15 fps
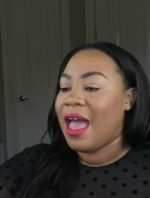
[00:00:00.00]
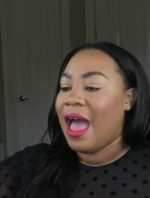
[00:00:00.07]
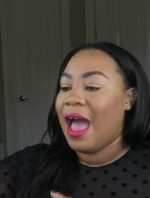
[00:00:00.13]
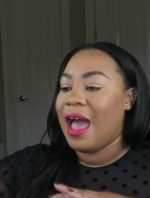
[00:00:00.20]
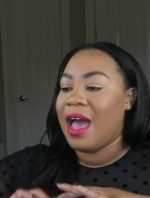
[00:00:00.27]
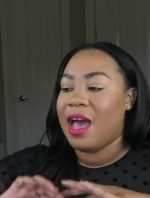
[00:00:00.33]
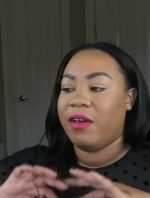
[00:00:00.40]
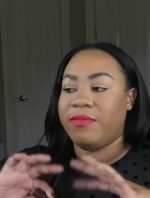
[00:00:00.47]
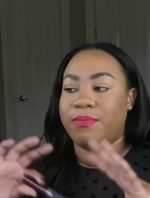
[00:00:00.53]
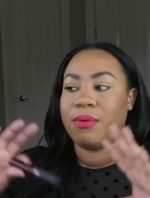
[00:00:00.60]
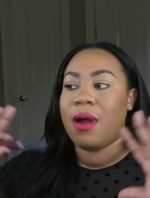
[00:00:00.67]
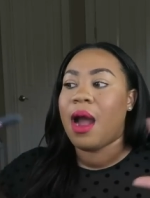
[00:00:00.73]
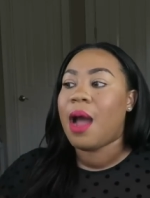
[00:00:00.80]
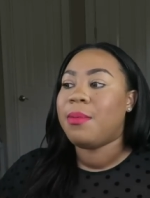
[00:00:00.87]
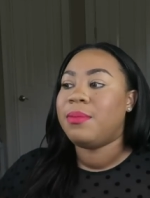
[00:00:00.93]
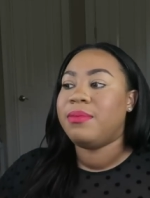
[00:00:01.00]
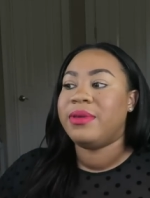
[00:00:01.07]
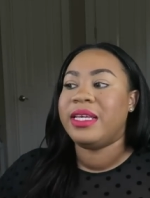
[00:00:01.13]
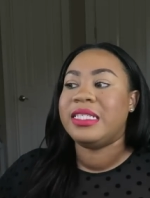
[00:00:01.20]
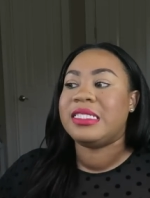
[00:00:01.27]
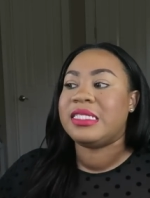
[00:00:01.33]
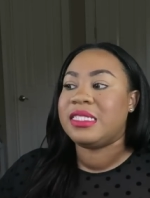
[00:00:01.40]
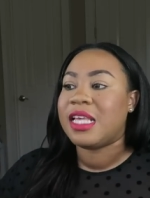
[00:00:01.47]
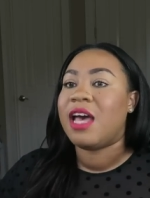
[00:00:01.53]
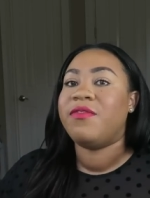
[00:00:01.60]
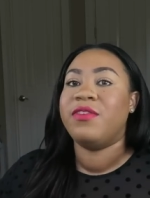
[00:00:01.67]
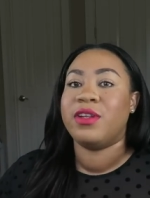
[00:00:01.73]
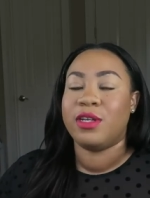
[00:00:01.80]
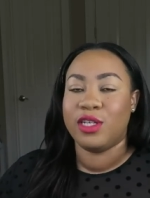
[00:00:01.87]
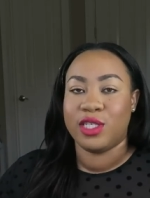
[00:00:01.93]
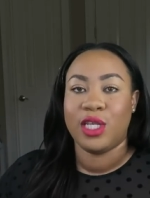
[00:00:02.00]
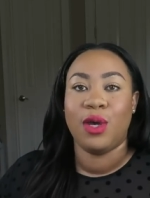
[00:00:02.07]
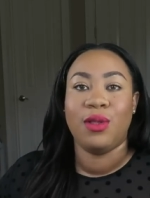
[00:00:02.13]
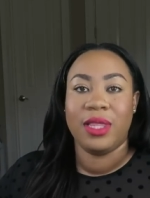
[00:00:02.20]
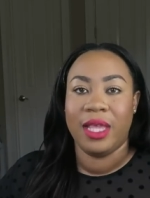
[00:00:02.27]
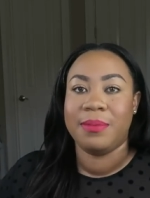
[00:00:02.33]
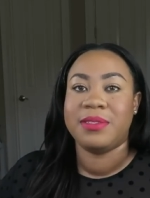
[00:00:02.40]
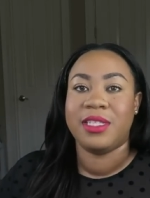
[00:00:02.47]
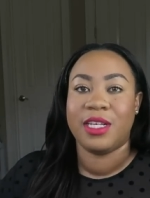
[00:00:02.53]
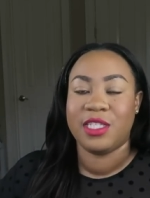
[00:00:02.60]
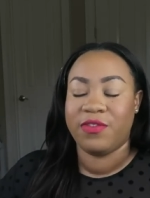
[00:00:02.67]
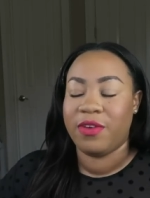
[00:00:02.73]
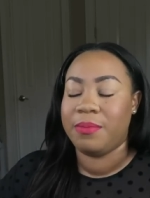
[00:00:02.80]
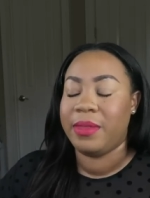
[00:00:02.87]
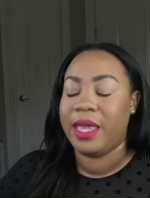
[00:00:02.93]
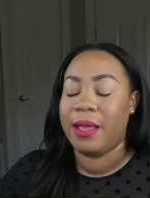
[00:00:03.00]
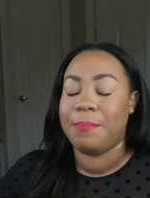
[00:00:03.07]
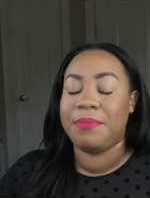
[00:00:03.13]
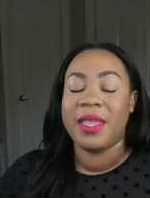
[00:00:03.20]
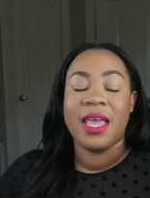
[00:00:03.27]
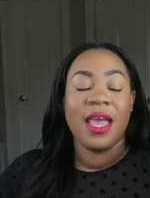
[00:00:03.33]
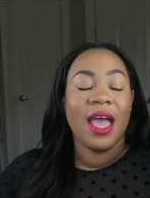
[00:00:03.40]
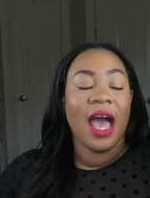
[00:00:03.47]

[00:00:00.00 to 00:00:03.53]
I have probably 7 or so lipsticks from them.